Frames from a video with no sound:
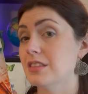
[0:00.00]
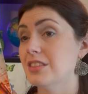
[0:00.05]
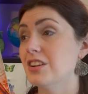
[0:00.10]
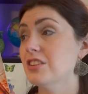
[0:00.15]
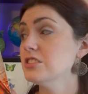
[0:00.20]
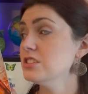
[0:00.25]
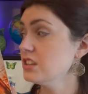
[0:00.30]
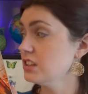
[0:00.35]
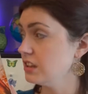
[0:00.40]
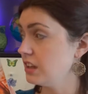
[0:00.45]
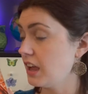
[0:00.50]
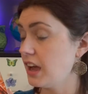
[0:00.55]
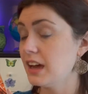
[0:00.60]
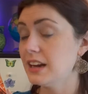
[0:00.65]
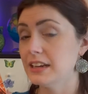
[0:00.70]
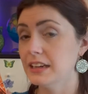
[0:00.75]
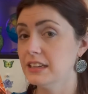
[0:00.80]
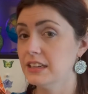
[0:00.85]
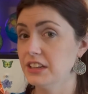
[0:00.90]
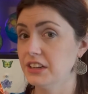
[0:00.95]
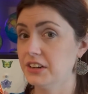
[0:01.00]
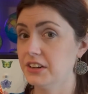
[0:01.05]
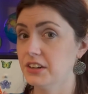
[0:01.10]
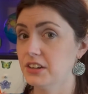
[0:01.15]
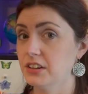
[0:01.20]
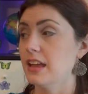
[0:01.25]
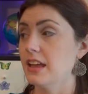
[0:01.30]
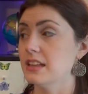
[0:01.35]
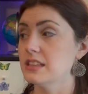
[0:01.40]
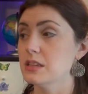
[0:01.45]
there's a lot in
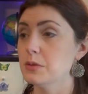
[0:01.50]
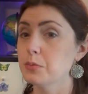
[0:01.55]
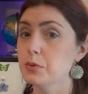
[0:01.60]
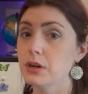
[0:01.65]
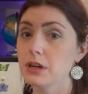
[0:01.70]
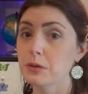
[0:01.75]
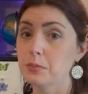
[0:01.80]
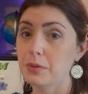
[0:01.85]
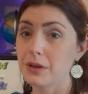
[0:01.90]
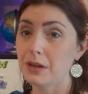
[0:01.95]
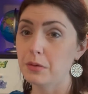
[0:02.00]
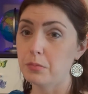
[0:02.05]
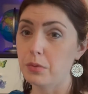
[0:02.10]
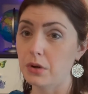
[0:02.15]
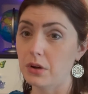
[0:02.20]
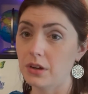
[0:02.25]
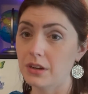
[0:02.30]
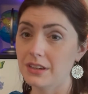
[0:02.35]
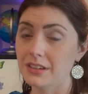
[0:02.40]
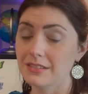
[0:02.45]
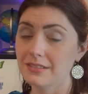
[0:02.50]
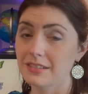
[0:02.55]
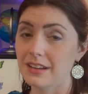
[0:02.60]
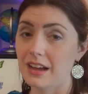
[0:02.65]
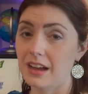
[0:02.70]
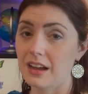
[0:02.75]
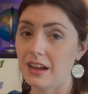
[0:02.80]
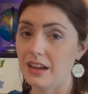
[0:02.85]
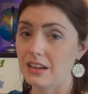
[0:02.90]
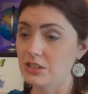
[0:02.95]
here. It's a pretty big book,
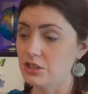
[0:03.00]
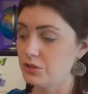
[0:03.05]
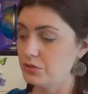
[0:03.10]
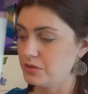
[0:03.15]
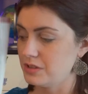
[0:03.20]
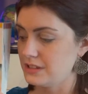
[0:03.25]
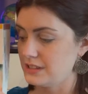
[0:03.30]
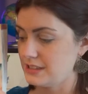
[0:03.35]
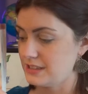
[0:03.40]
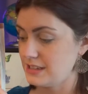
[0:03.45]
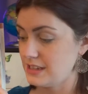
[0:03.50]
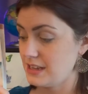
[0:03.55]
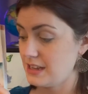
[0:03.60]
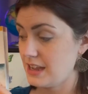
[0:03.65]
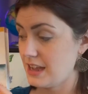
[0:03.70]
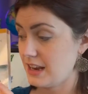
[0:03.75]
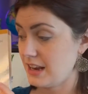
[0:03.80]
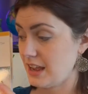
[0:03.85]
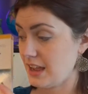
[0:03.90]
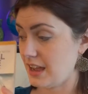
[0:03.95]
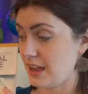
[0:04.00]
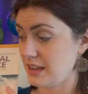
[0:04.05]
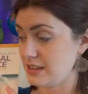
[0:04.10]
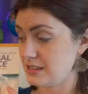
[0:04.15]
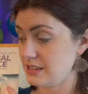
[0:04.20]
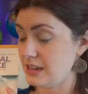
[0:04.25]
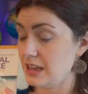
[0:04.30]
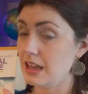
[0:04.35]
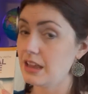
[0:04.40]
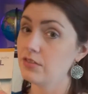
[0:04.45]
as you can see, and it
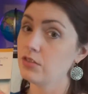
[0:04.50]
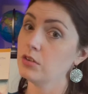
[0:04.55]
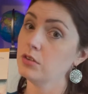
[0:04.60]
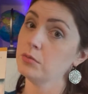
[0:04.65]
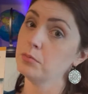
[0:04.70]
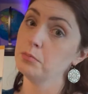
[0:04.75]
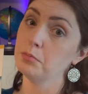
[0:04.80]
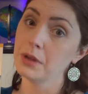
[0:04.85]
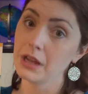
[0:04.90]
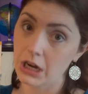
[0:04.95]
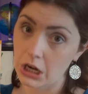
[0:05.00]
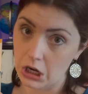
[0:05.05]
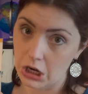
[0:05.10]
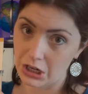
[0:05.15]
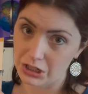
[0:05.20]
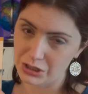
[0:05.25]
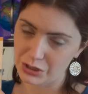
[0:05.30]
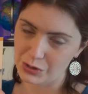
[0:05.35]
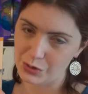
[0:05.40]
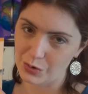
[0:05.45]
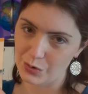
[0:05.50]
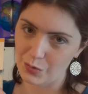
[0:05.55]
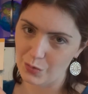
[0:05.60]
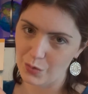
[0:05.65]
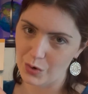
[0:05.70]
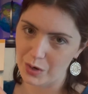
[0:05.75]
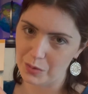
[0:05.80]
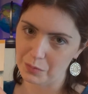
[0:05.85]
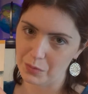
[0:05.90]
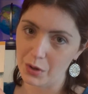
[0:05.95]
has an even bigger student
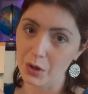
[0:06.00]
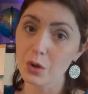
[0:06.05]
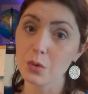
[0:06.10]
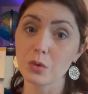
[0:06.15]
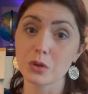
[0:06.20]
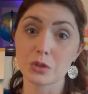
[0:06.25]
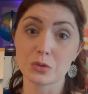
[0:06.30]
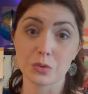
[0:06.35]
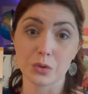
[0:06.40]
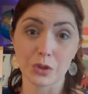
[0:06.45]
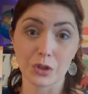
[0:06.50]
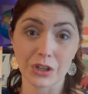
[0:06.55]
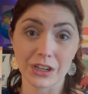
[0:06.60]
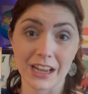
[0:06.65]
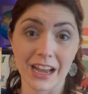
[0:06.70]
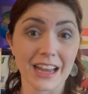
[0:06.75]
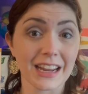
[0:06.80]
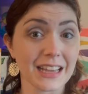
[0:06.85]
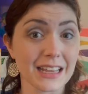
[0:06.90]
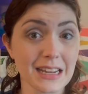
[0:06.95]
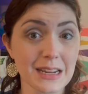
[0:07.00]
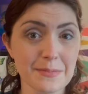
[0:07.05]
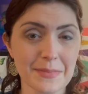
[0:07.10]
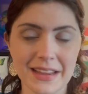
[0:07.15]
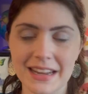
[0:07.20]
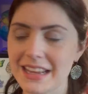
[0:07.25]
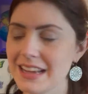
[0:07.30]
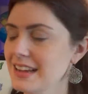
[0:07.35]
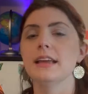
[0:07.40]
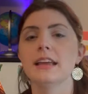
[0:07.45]
workbook, which we'll look at in a
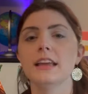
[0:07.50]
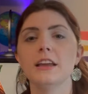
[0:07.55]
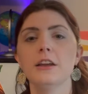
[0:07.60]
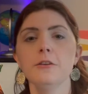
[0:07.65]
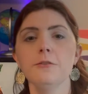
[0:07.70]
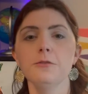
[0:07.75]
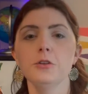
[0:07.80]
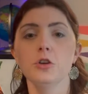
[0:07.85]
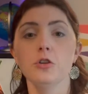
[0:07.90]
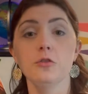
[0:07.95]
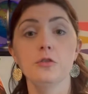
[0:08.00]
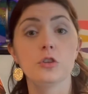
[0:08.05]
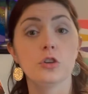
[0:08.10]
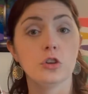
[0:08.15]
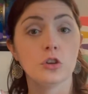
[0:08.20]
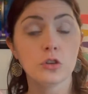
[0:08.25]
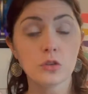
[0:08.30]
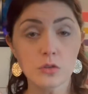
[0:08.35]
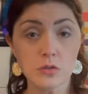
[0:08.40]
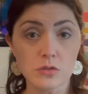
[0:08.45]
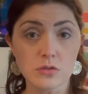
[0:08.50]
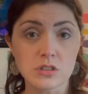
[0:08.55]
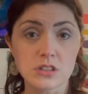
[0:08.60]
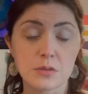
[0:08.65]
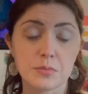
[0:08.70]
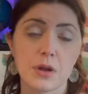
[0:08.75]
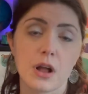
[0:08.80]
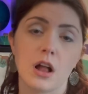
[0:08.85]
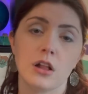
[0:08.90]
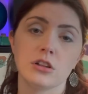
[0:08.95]
minute. If you've used
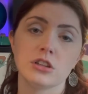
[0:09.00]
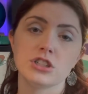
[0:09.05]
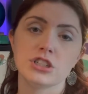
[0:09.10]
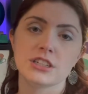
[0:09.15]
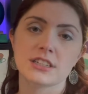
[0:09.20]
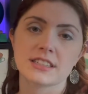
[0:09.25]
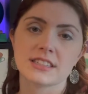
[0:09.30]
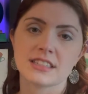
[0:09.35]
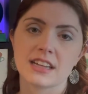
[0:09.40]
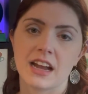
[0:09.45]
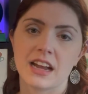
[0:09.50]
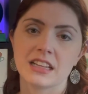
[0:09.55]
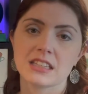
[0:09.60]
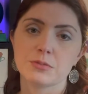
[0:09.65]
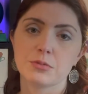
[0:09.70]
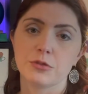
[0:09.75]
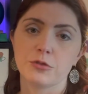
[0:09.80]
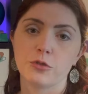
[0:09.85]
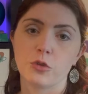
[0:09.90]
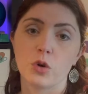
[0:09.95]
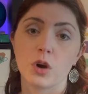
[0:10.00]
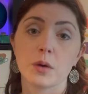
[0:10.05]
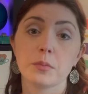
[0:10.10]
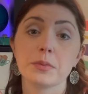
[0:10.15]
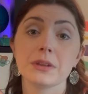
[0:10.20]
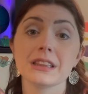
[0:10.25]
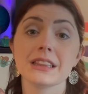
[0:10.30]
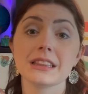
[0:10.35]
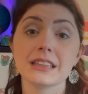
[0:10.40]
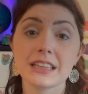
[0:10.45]
Apologia Science before,
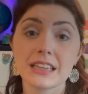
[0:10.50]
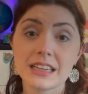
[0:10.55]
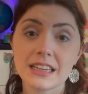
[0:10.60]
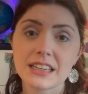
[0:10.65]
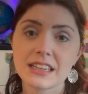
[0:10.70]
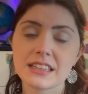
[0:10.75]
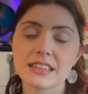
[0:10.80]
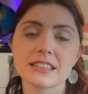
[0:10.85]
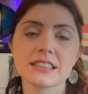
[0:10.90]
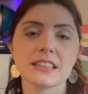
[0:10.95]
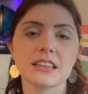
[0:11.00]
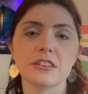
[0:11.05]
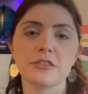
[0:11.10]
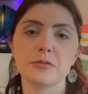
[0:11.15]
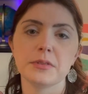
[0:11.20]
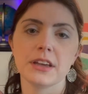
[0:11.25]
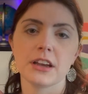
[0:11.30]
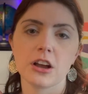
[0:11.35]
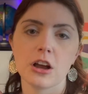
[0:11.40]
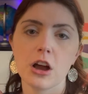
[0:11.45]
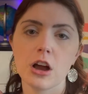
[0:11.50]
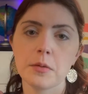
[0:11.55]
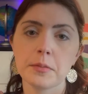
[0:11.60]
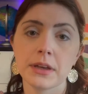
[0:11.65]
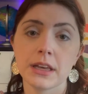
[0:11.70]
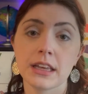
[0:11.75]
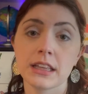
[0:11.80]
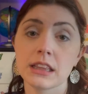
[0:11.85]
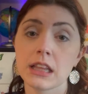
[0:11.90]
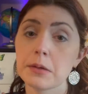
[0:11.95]
please leave me a
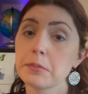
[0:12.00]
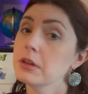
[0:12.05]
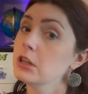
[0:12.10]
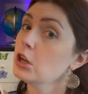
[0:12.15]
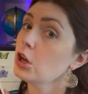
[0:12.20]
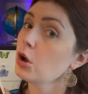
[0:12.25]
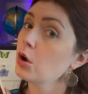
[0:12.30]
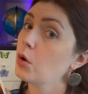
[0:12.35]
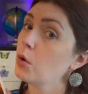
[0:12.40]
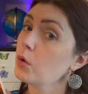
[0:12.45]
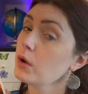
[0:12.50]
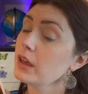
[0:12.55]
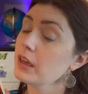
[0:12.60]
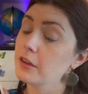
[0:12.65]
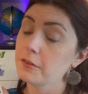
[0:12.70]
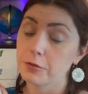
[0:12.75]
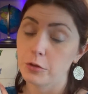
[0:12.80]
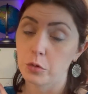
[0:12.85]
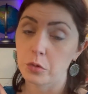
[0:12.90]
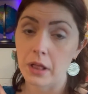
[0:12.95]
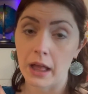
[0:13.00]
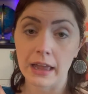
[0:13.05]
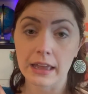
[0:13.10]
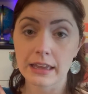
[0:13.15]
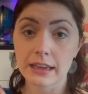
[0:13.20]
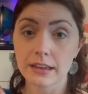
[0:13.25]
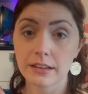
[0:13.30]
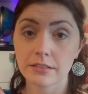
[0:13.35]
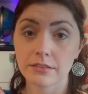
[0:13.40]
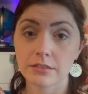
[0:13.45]
comment and let me know if you
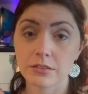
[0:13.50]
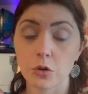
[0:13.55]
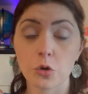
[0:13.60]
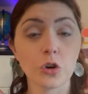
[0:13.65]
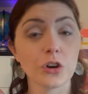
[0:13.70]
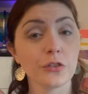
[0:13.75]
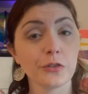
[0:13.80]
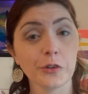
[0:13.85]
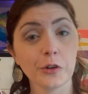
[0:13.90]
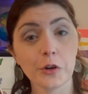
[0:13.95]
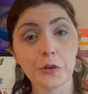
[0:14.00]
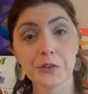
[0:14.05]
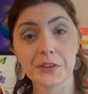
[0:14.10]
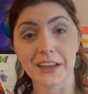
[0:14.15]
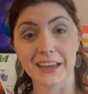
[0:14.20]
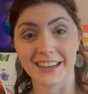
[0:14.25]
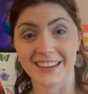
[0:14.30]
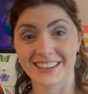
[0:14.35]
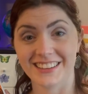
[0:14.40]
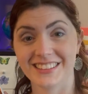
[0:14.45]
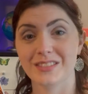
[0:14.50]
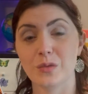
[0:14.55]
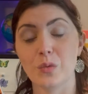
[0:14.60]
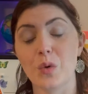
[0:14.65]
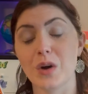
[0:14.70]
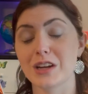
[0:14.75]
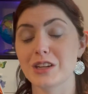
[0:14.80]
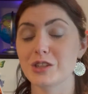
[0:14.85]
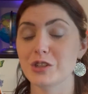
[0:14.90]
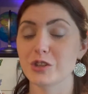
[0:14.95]
like it or if you don't like it.
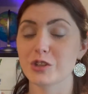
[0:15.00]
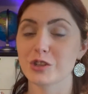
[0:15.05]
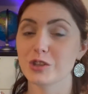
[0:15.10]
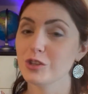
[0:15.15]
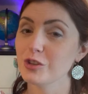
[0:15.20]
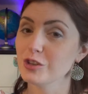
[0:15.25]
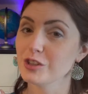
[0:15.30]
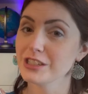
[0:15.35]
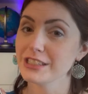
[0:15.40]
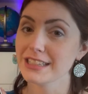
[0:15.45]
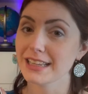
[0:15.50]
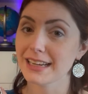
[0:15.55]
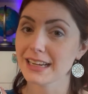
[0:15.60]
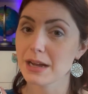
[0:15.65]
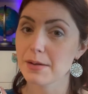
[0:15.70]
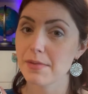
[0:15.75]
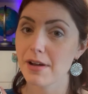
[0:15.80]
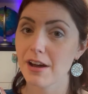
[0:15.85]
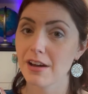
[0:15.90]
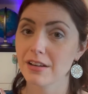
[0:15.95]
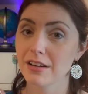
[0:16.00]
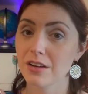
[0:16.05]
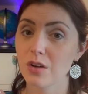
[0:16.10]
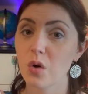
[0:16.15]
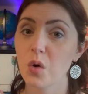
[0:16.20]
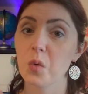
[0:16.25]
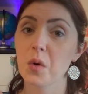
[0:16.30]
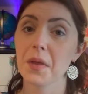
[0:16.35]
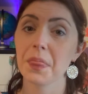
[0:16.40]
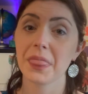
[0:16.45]
What did your students like about it
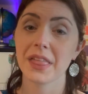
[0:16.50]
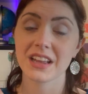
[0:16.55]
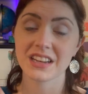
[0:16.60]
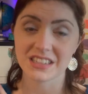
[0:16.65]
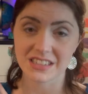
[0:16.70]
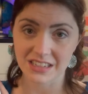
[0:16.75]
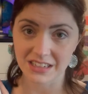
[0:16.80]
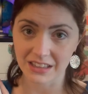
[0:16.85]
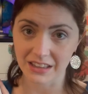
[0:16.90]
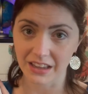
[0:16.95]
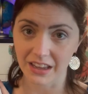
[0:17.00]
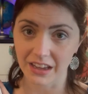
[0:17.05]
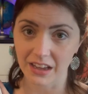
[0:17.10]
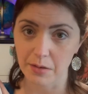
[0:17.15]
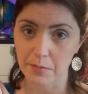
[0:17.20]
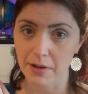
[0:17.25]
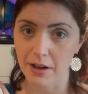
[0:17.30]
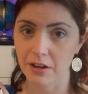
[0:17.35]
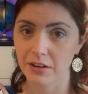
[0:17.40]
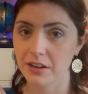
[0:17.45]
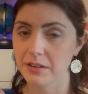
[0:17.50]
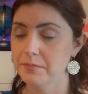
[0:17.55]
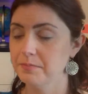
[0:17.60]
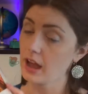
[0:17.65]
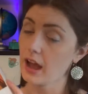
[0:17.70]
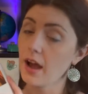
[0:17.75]
or what they didn't like about it?